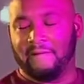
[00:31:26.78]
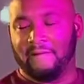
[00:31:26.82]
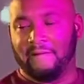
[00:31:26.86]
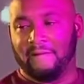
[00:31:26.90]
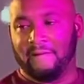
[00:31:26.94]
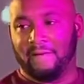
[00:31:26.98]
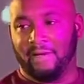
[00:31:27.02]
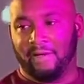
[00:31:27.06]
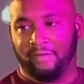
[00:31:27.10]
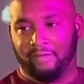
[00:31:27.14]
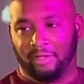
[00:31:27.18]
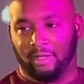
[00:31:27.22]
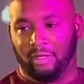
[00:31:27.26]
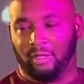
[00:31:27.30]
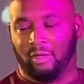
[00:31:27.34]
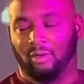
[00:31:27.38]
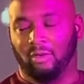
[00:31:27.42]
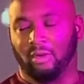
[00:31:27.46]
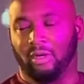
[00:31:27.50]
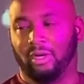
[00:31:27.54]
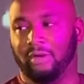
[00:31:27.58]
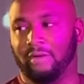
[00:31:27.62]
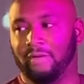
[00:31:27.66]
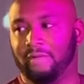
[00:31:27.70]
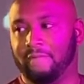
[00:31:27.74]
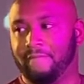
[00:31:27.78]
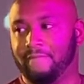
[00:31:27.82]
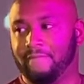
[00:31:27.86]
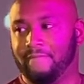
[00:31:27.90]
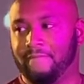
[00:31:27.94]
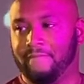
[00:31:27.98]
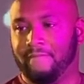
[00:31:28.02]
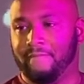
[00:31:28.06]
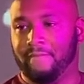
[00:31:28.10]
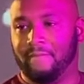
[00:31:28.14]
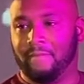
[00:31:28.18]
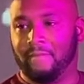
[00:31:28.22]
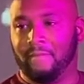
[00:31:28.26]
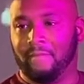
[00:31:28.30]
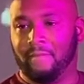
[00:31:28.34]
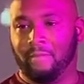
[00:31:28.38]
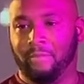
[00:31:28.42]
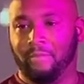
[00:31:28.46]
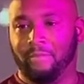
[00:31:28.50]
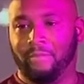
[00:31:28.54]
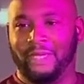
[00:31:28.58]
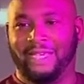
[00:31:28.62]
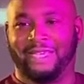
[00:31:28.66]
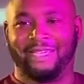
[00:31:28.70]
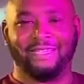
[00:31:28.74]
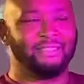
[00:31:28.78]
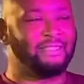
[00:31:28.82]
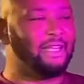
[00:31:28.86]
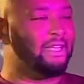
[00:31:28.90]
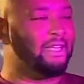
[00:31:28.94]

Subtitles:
of the Lord, because they